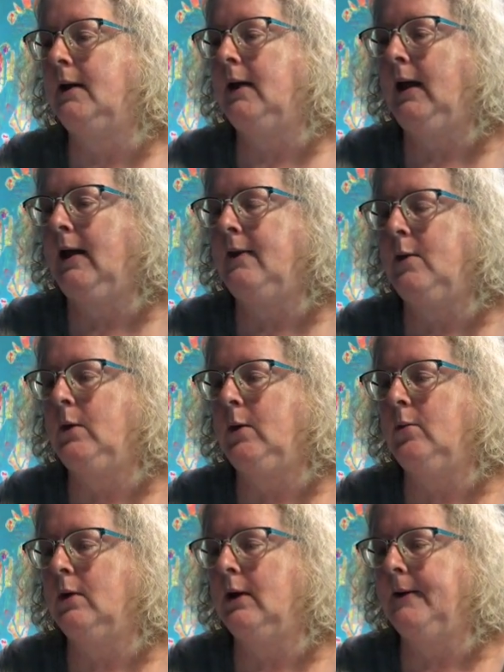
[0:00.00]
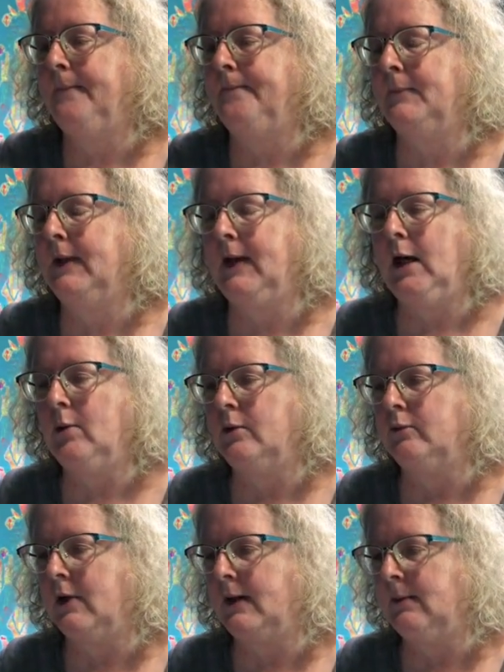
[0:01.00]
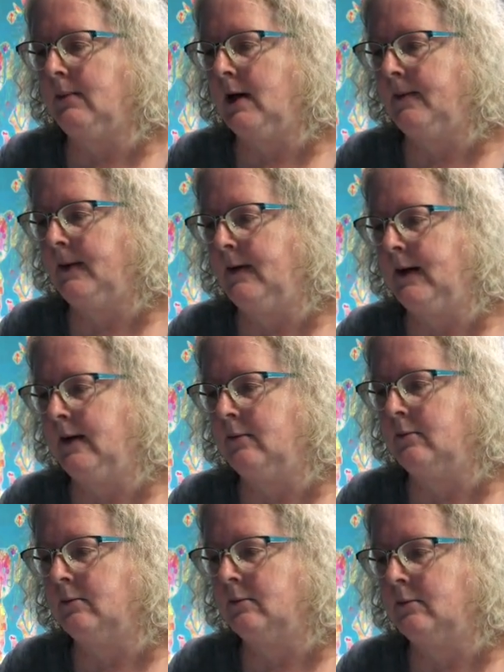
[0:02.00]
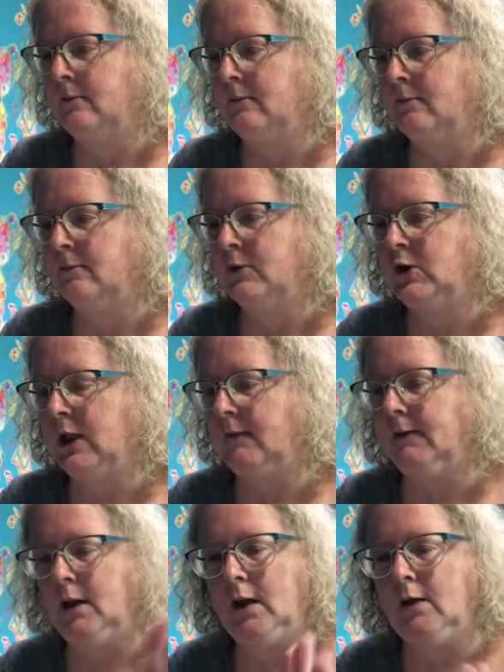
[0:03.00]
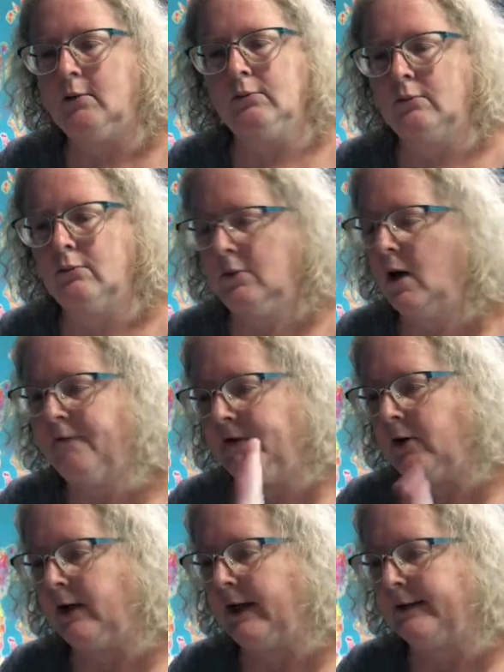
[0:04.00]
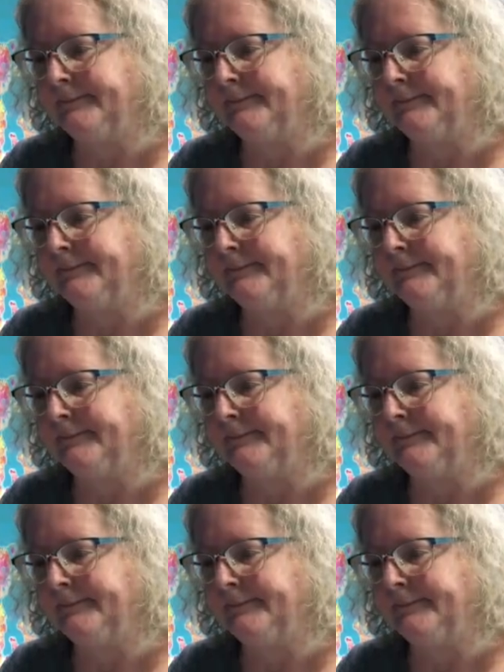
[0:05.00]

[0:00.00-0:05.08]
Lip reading: And then we will, and then I will write them up and then share the video. I'll figure it out.